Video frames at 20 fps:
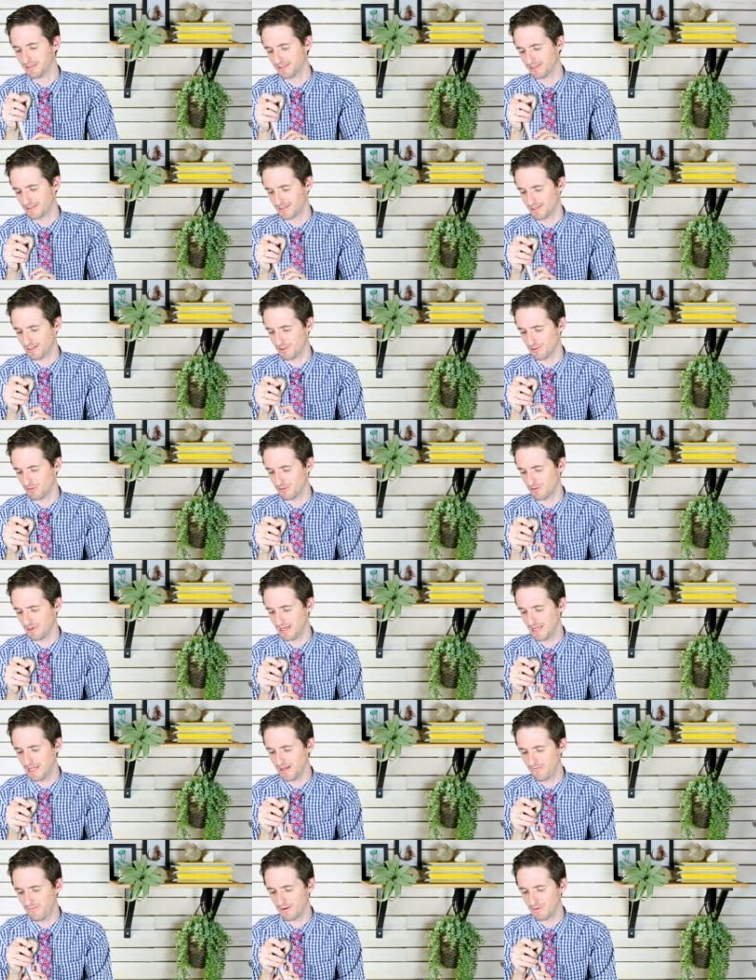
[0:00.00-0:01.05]
so
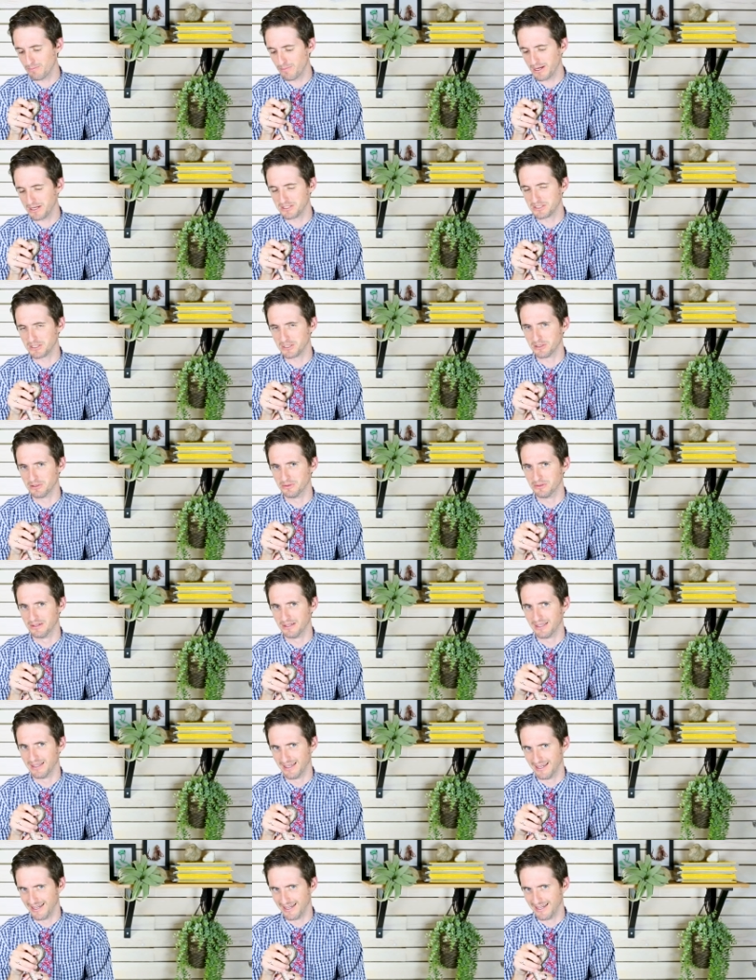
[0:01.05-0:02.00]
if it bites you,